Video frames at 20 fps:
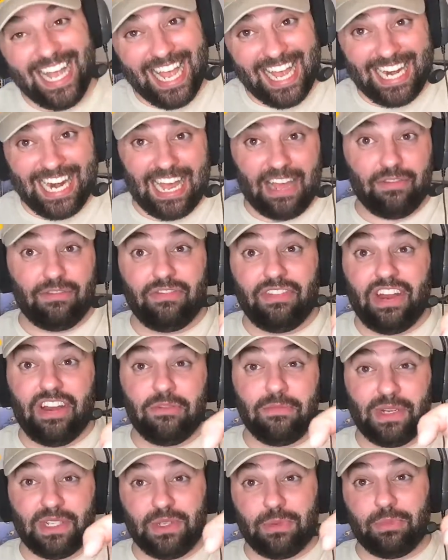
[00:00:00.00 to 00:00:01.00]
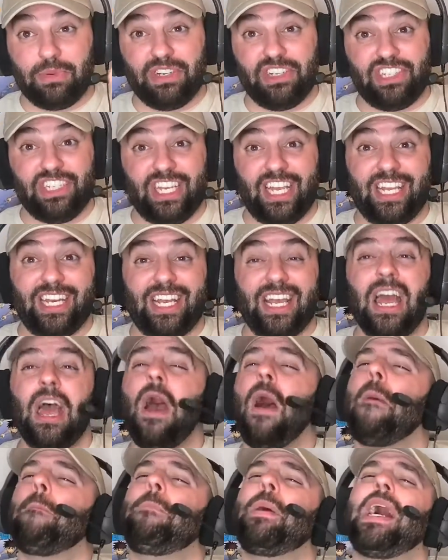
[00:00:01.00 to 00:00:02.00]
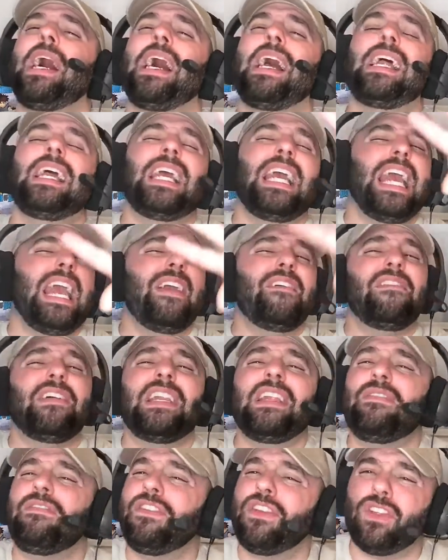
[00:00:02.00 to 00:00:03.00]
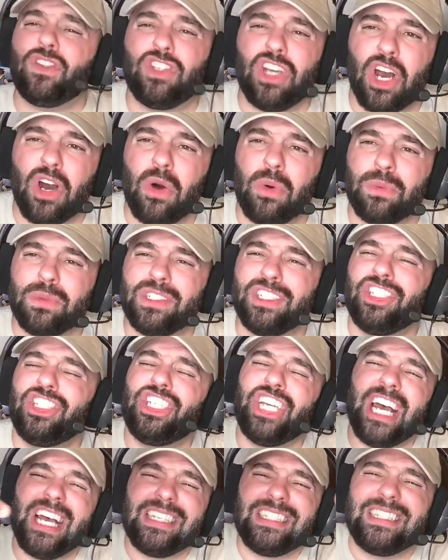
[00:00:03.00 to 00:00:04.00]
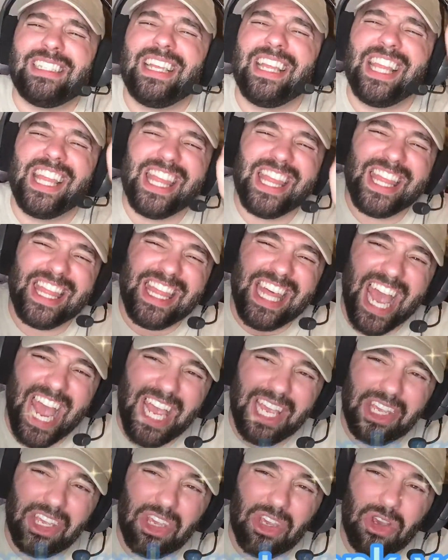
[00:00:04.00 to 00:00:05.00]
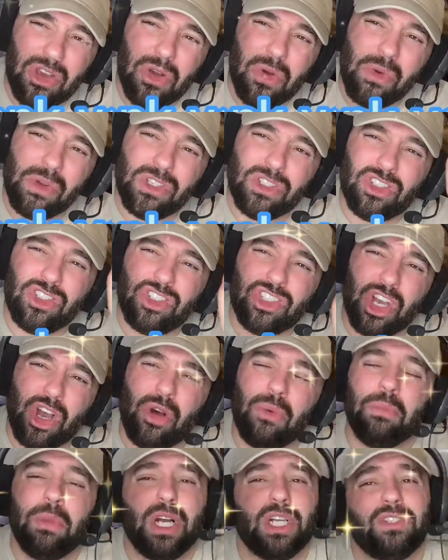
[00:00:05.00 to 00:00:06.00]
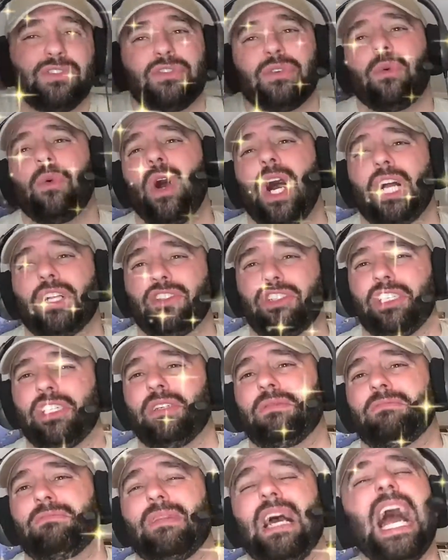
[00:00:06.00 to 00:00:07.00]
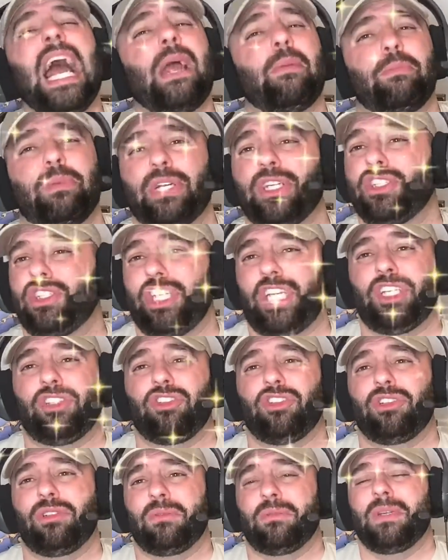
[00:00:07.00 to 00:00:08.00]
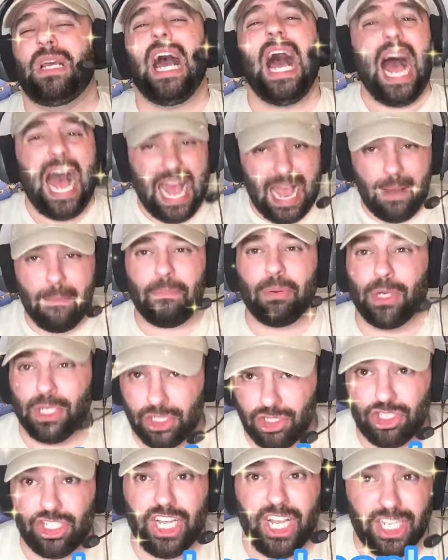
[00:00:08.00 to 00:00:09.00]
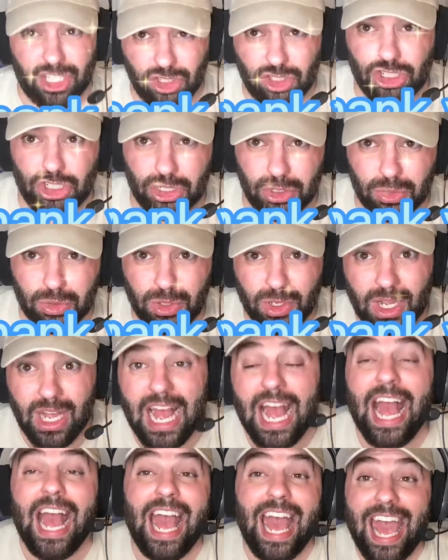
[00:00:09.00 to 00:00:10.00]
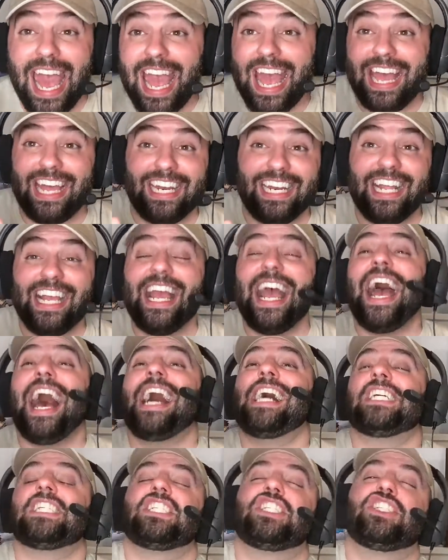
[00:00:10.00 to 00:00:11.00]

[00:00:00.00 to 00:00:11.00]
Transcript: And I very much appreciate it. But even if you don't, just thank you so much for watching. I appreciate you. I appreciate you. And a